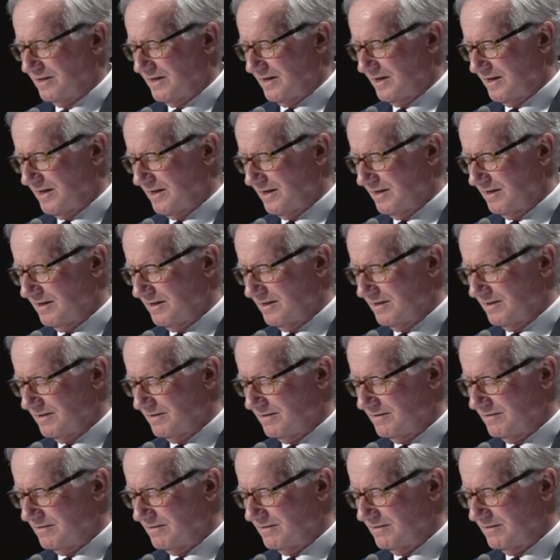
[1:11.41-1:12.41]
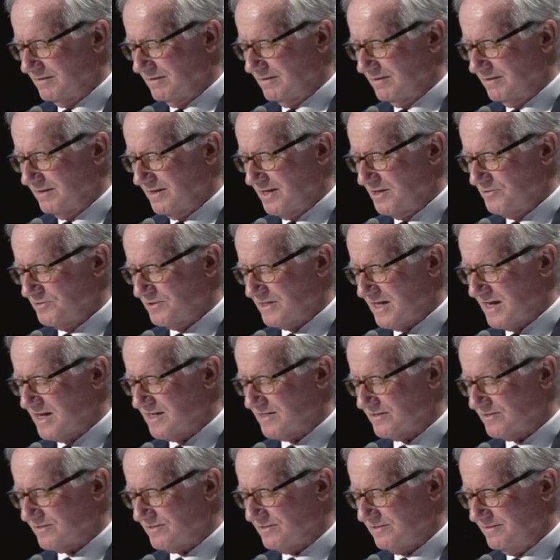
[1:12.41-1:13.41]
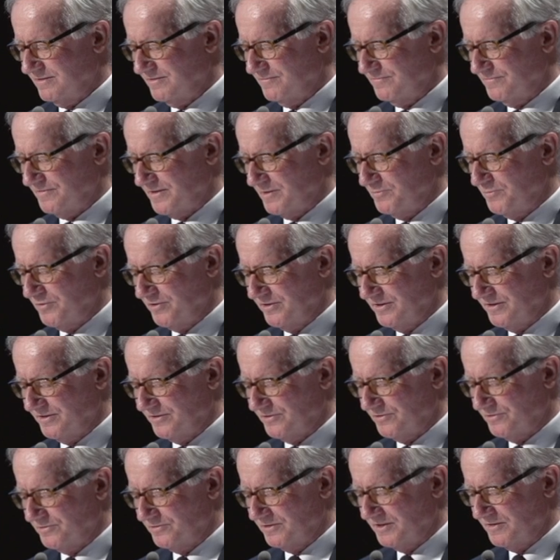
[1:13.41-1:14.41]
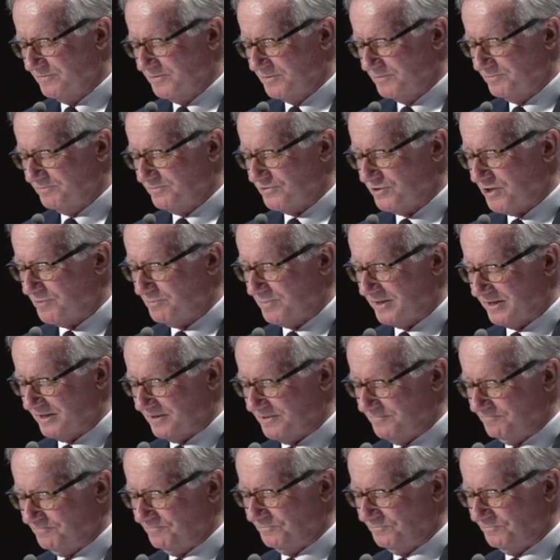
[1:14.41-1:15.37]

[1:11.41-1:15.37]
And I was asked in February to give a topic,